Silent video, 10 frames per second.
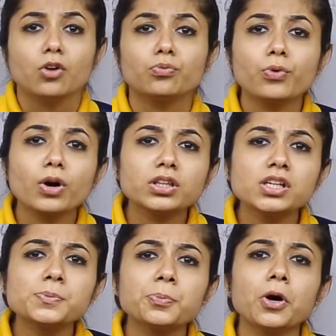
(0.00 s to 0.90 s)
For
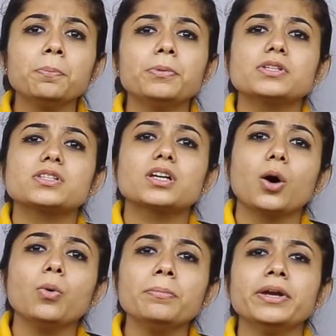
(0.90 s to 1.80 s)
this purpose,
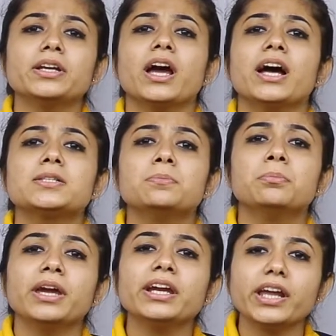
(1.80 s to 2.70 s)
government has
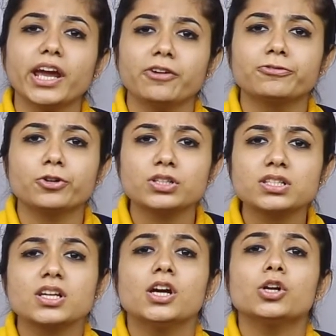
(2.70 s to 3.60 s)
made
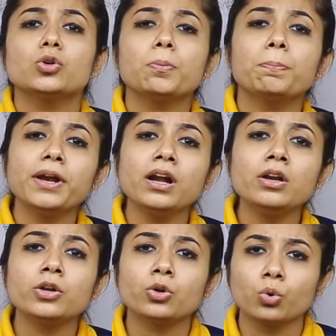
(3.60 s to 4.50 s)
efforts to
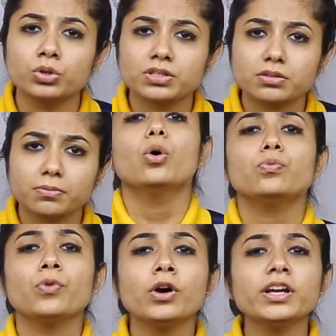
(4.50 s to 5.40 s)
build roads.
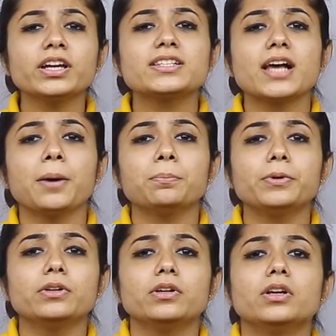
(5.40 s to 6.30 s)
For
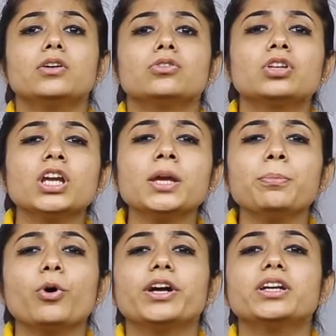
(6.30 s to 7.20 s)
example,
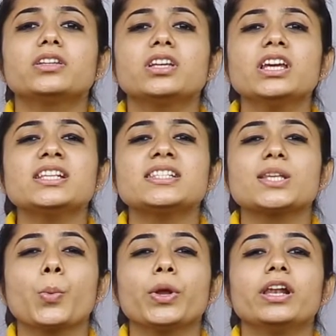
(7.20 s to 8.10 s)

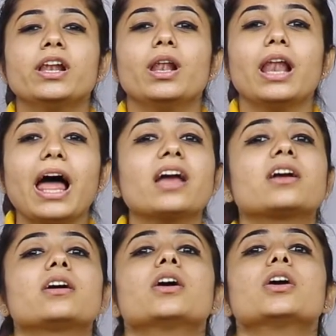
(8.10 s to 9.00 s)
3.37
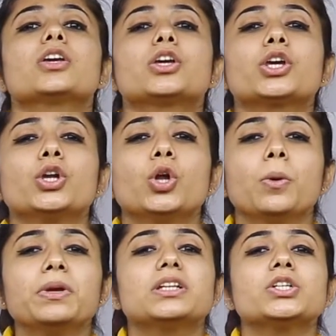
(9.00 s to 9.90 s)
lakh
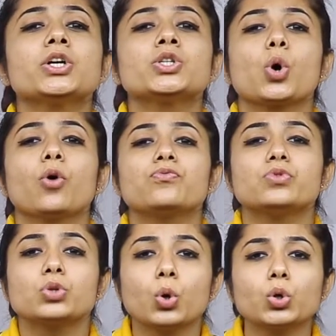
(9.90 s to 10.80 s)
kilometers of
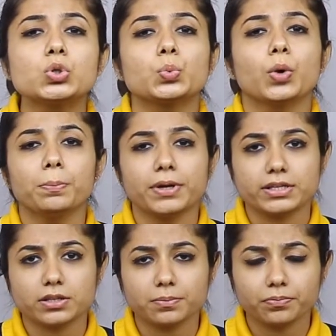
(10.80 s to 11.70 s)
roads were
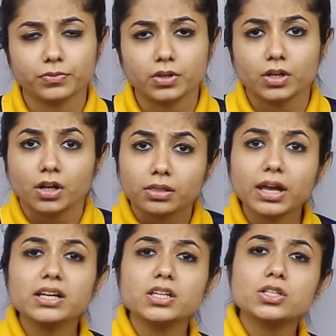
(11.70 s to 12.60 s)
built.
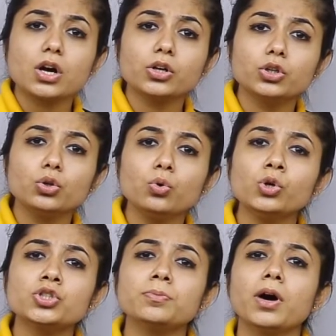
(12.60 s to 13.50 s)
That is a
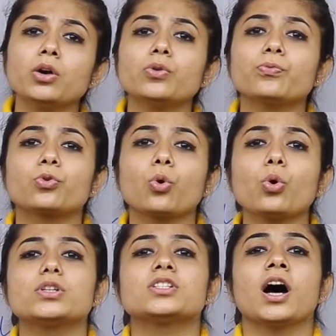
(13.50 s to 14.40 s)
huge amount of
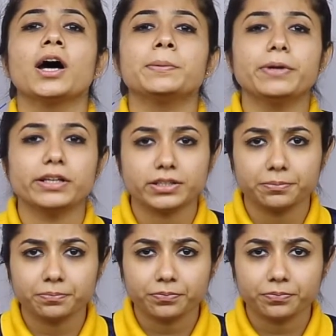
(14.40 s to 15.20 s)
roads are built.